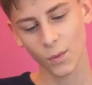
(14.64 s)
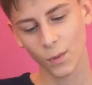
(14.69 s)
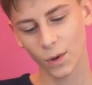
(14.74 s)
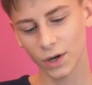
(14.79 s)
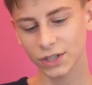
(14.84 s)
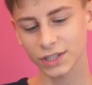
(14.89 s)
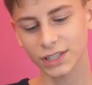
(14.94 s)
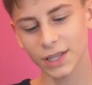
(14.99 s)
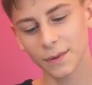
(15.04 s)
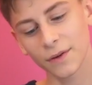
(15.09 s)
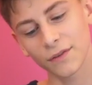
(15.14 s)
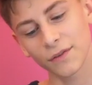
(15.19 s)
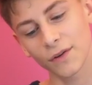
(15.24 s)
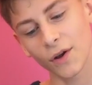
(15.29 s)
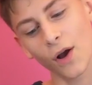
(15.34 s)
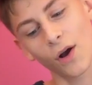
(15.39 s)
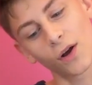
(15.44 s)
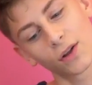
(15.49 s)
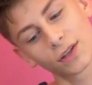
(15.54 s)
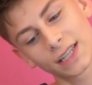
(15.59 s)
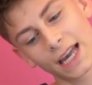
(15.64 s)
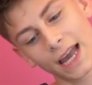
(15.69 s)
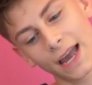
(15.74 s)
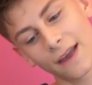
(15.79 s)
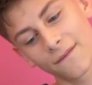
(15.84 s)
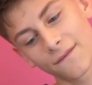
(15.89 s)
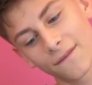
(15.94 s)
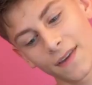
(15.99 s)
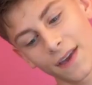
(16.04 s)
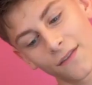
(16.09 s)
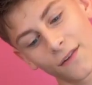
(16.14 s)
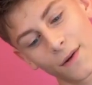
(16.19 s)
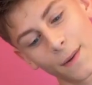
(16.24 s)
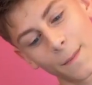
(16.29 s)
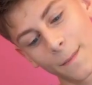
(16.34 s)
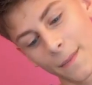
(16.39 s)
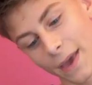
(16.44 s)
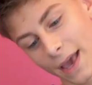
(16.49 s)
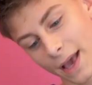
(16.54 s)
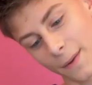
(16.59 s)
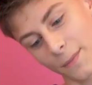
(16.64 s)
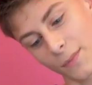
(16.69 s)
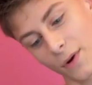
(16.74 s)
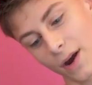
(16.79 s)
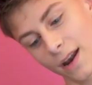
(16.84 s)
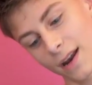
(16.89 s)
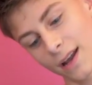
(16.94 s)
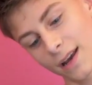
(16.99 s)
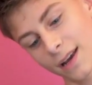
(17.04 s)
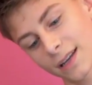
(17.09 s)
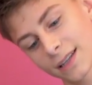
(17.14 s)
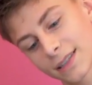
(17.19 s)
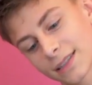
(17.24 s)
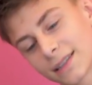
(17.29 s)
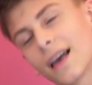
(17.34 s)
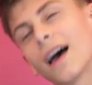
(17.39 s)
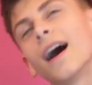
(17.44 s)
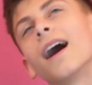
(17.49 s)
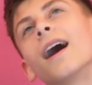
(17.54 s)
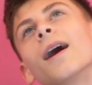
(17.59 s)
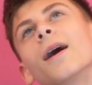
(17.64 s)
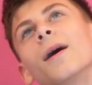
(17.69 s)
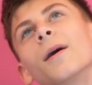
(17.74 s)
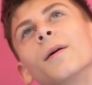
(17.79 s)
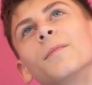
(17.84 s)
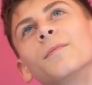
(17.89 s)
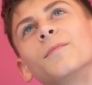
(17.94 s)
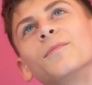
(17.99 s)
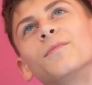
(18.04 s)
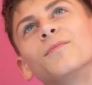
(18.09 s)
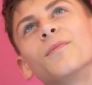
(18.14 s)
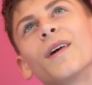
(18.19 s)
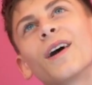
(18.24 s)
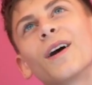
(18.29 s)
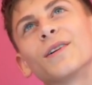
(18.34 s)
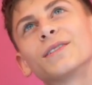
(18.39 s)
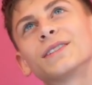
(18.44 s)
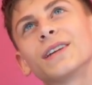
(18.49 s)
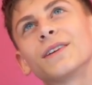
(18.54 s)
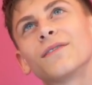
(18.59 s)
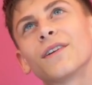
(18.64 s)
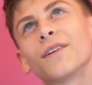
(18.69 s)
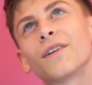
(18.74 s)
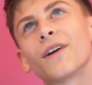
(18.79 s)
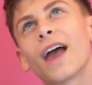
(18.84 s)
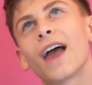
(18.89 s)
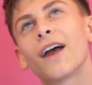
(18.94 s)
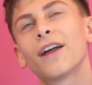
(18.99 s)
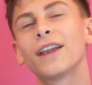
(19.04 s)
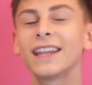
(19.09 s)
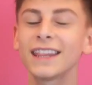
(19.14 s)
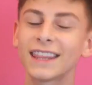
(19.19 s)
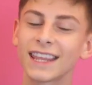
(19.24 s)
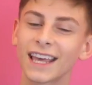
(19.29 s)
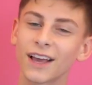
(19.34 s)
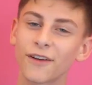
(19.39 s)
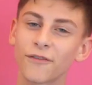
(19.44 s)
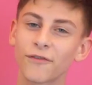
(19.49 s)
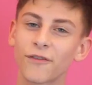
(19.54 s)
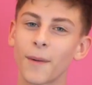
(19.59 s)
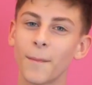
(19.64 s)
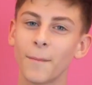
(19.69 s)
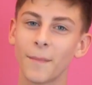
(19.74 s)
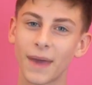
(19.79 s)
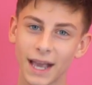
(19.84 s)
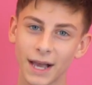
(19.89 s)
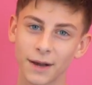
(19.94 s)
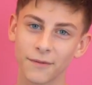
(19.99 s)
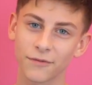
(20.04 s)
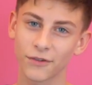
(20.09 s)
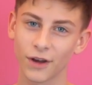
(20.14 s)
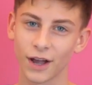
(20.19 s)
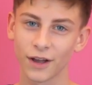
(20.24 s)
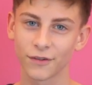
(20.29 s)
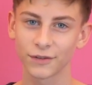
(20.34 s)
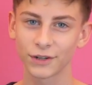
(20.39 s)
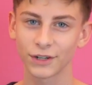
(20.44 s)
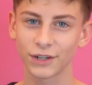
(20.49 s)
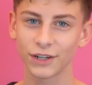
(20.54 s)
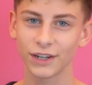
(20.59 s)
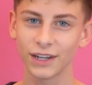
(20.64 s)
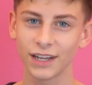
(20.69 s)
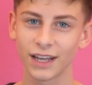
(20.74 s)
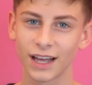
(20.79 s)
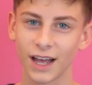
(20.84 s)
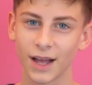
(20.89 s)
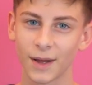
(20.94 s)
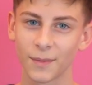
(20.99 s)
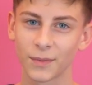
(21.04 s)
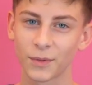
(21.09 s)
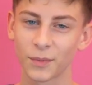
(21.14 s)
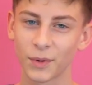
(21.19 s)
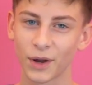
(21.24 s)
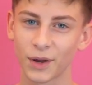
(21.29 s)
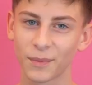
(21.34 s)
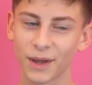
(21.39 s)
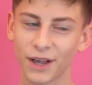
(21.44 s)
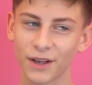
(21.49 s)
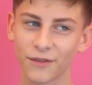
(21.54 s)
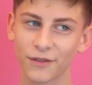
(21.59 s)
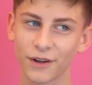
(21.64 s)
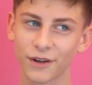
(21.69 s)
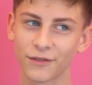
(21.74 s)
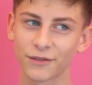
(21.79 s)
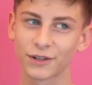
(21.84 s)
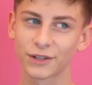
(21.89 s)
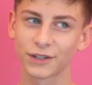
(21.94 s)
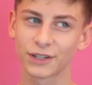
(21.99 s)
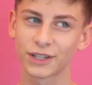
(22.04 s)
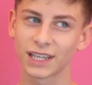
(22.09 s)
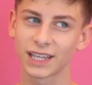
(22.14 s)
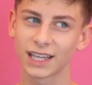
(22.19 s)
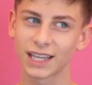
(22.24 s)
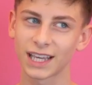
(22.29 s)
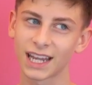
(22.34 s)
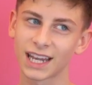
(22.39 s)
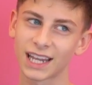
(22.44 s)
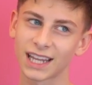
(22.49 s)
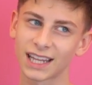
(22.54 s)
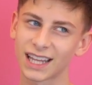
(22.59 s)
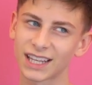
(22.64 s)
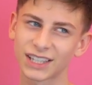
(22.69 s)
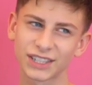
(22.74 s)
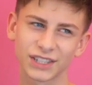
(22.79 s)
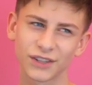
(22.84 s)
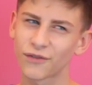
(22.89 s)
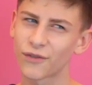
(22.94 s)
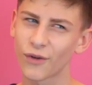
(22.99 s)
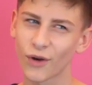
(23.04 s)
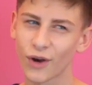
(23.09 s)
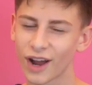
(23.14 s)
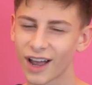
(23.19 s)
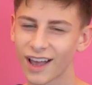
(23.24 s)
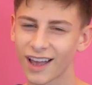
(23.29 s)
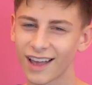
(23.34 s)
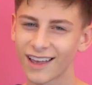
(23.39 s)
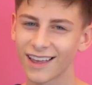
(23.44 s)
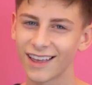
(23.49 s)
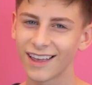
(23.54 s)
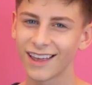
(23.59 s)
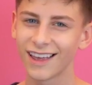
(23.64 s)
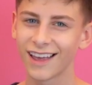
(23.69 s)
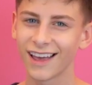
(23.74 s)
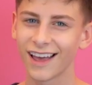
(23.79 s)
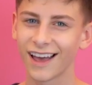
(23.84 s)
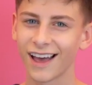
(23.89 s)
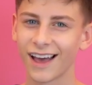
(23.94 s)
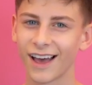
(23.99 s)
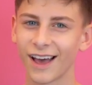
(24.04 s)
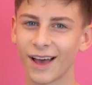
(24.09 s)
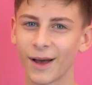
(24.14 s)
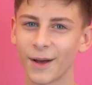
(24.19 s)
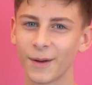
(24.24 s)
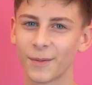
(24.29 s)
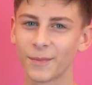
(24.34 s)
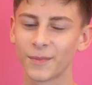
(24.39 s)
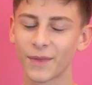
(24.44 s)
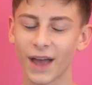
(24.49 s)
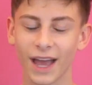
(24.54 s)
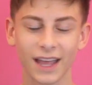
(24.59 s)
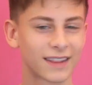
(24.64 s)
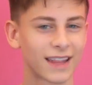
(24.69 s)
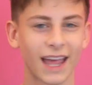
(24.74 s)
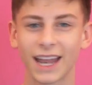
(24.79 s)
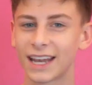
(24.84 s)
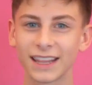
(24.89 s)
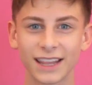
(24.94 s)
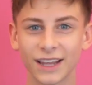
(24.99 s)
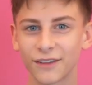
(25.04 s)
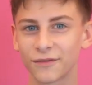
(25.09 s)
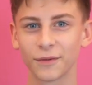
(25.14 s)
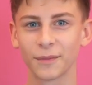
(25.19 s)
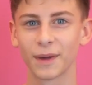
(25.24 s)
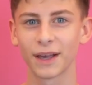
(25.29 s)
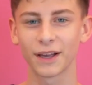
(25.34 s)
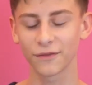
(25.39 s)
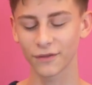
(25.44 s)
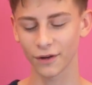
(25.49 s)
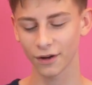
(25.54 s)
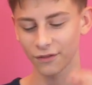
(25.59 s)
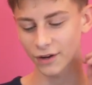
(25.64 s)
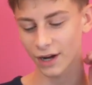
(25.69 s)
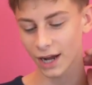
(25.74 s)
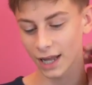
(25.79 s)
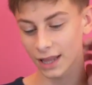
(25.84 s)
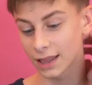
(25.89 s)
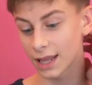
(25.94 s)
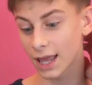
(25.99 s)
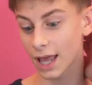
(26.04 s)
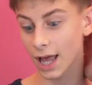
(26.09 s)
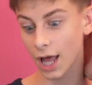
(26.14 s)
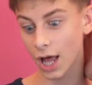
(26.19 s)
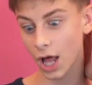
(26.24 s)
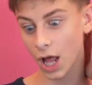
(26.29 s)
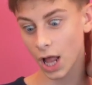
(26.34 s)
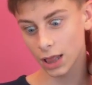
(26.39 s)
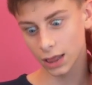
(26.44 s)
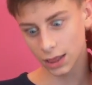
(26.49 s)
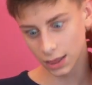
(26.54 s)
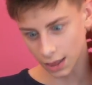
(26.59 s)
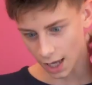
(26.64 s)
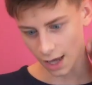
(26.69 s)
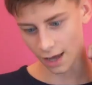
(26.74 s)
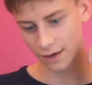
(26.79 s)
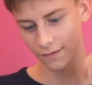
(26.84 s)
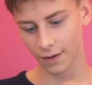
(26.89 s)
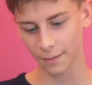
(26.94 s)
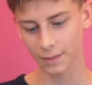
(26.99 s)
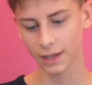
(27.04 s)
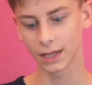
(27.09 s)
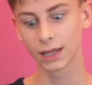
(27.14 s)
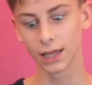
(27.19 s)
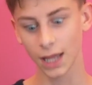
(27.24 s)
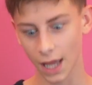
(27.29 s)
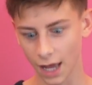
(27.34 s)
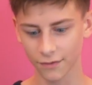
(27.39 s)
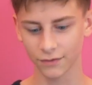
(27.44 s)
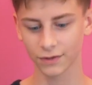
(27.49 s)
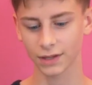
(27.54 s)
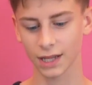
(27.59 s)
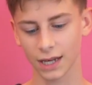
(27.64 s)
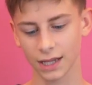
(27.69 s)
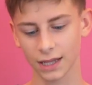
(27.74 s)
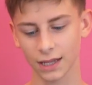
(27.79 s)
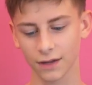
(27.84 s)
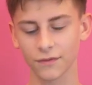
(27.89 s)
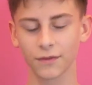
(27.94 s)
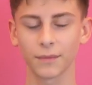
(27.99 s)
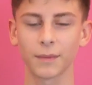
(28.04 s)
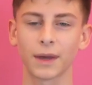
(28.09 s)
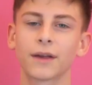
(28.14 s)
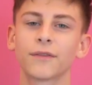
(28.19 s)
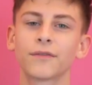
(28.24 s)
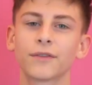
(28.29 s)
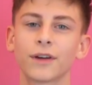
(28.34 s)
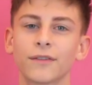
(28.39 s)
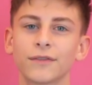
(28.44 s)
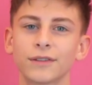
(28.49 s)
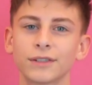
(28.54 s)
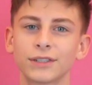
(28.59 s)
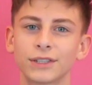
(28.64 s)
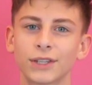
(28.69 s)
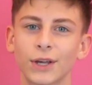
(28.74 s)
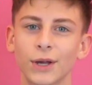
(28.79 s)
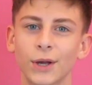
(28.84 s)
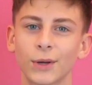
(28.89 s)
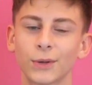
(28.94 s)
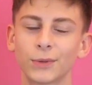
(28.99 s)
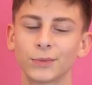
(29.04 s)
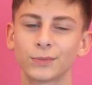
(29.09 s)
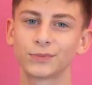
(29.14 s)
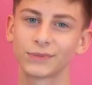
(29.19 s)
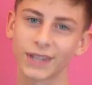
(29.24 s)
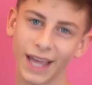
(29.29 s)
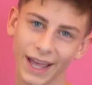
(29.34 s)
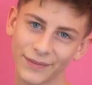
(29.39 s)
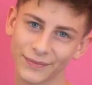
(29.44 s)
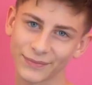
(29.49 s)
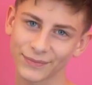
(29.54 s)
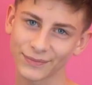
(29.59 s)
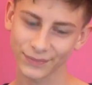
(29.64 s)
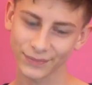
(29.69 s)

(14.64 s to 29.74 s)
what are some of your all-time favorite makeup products? My all-time favorite, anything from Makeup Forever, the brand Makeup Forever, you can get it in like Sephora. Anything from Makeup Forever I love. I'm in love with anything from Makeup Forever, so yeah.